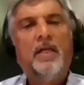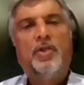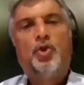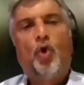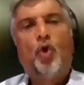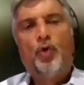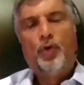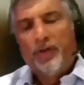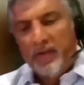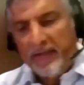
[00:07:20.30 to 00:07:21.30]
So
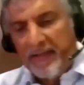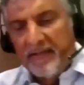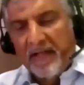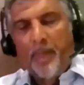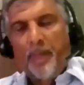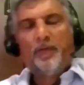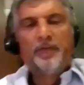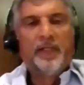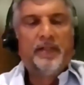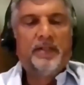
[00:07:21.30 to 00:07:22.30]
there's a couple of
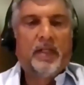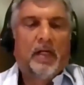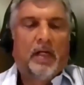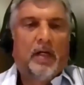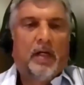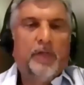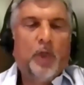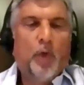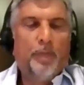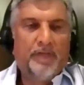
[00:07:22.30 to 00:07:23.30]
things,
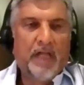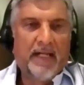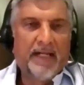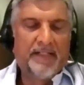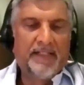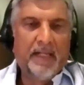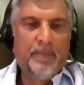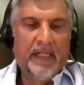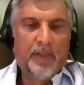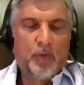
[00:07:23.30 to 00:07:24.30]
we've done at
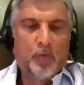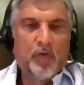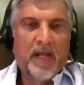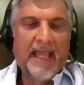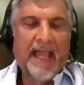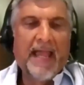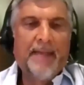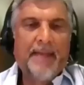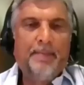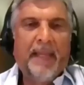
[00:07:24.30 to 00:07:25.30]
CME to try
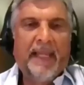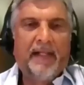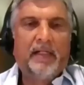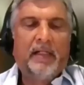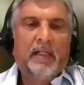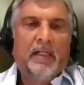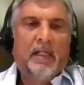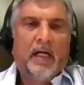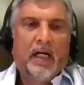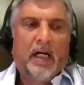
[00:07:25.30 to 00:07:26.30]
and make
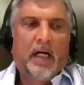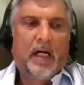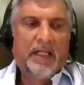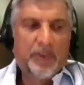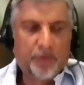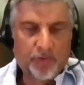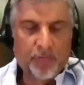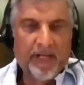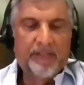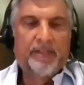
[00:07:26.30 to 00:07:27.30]
interest
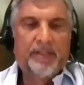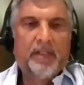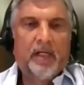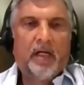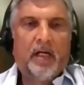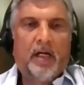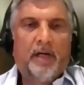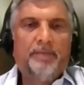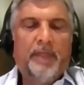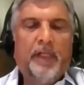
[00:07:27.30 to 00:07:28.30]
rates,
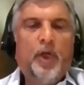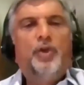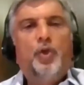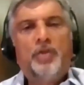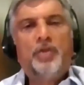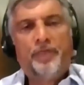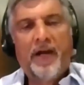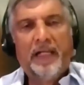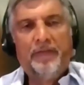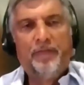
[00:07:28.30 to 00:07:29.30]
user
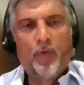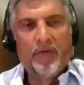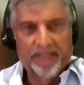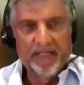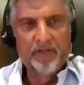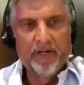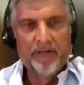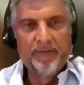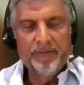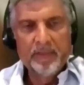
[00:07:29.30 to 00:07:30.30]
friendly for retail traders.